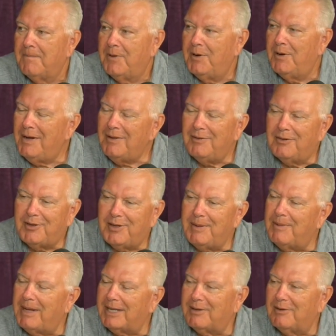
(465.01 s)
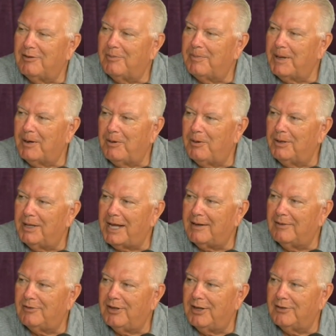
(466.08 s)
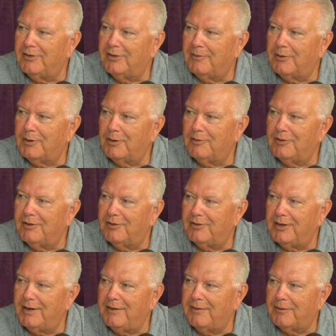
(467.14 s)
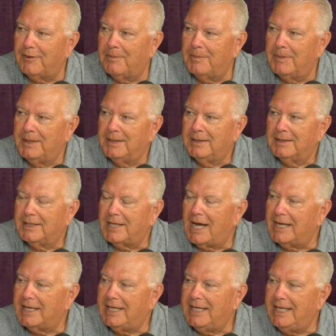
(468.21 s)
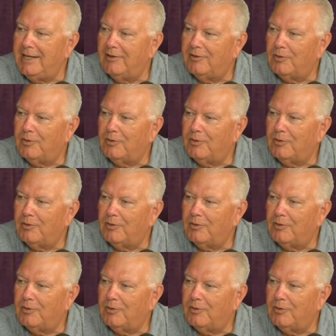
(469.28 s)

there doesn't seem like there's been a whole lot of sense of urgency from Tatis